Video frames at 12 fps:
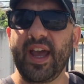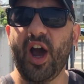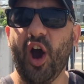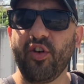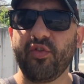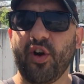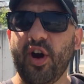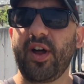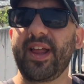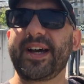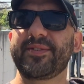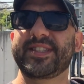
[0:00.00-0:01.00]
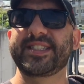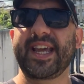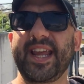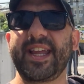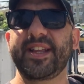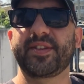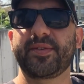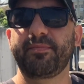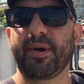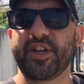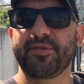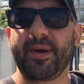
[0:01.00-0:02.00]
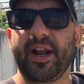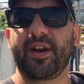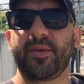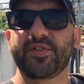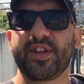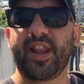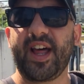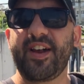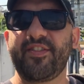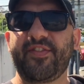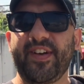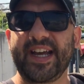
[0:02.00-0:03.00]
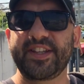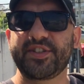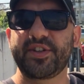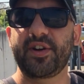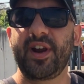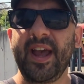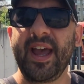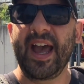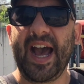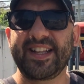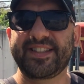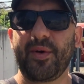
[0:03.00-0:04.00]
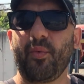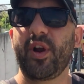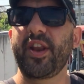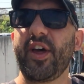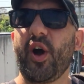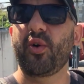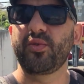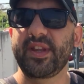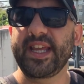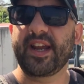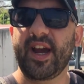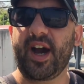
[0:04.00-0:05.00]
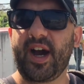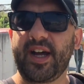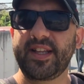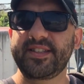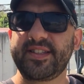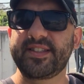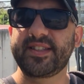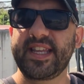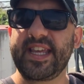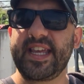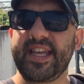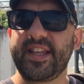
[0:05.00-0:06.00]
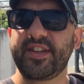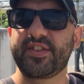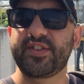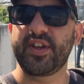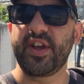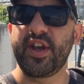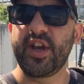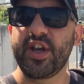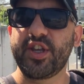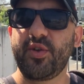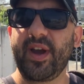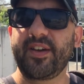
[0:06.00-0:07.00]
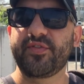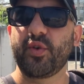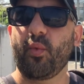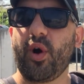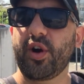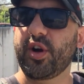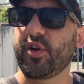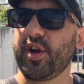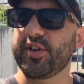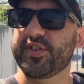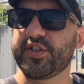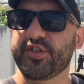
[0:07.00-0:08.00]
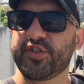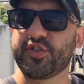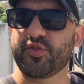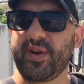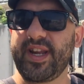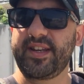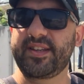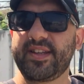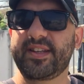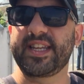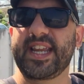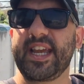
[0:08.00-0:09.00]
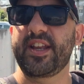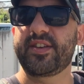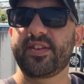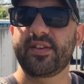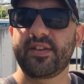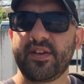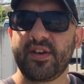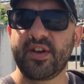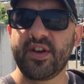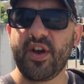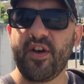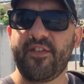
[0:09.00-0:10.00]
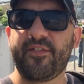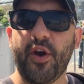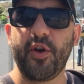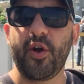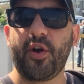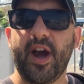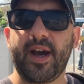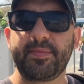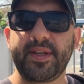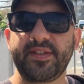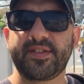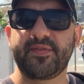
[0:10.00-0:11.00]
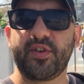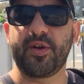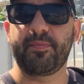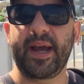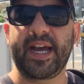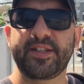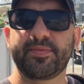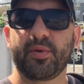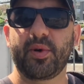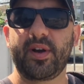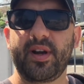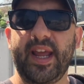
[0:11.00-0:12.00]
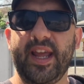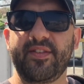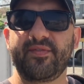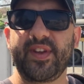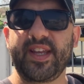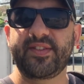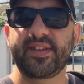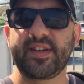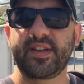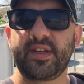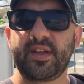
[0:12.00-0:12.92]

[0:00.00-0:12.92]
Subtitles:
Overall, I would say it's much better. It was a lot faster. I'd say one of the only cons is you have to walk across the street to get photocopies of your passport and visa.